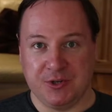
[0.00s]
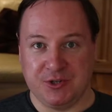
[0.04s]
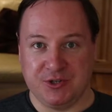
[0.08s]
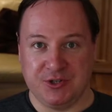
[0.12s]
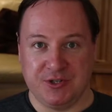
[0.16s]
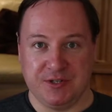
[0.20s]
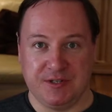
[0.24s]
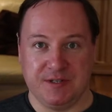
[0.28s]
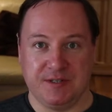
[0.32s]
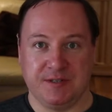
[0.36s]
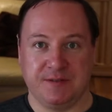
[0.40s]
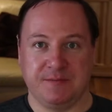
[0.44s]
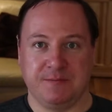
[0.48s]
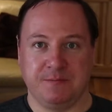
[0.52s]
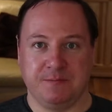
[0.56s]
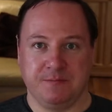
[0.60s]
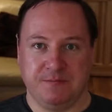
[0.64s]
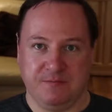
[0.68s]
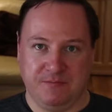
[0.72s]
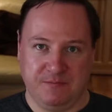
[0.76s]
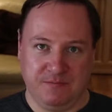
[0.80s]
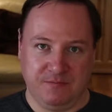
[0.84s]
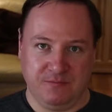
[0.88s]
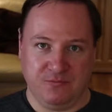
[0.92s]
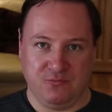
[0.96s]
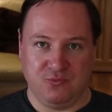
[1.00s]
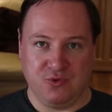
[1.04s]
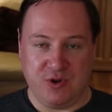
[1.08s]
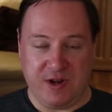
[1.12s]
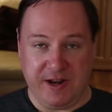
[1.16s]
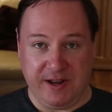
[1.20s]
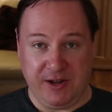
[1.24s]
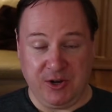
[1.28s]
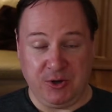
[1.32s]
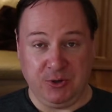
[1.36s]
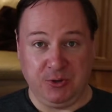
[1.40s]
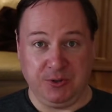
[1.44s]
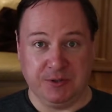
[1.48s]
which is
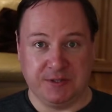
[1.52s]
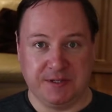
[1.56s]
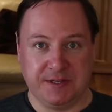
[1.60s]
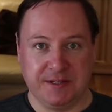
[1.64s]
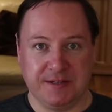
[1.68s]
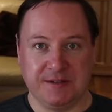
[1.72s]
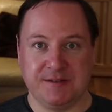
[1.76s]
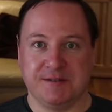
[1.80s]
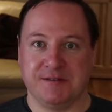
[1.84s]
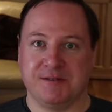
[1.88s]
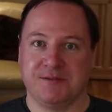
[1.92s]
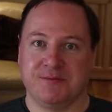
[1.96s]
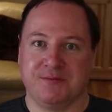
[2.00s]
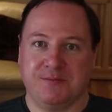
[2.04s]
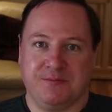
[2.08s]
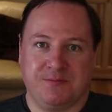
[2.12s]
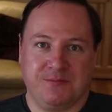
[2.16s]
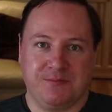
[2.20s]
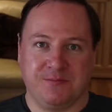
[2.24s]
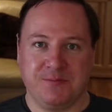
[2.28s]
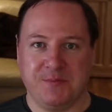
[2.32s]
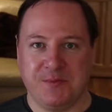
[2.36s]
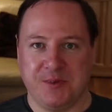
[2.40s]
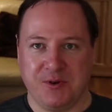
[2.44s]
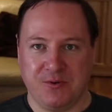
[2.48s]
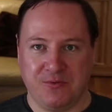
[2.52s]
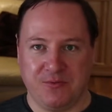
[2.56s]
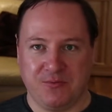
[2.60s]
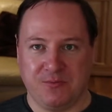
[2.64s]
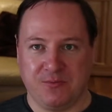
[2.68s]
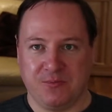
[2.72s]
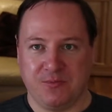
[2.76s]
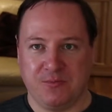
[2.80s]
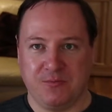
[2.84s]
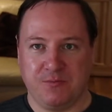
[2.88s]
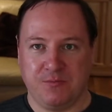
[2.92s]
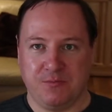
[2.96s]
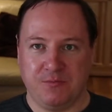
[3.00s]
really old and, you know,
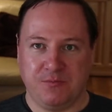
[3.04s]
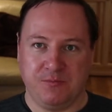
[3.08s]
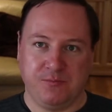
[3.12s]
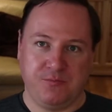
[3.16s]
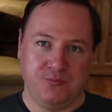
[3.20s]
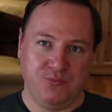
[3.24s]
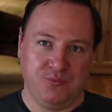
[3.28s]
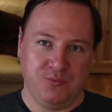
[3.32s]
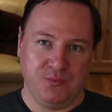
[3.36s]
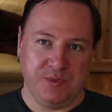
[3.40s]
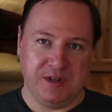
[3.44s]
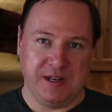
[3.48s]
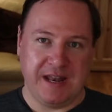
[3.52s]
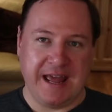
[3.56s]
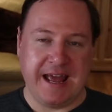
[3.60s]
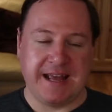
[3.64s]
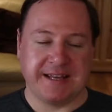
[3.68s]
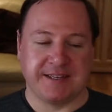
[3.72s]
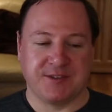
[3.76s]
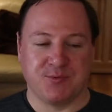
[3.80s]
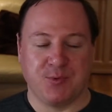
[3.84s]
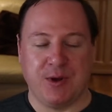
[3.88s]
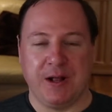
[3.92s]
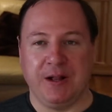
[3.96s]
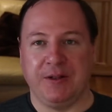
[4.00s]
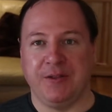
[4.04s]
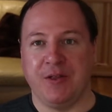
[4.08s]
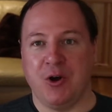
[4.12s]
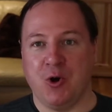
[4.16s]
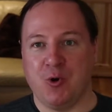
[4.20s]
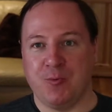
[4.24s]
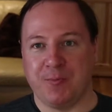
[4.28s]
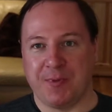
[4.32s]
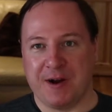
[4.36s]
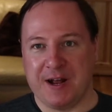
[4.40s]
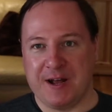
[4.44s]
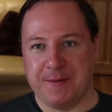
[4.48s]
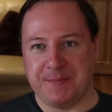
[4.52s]
less well
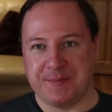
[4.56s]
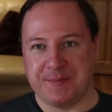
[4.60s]
known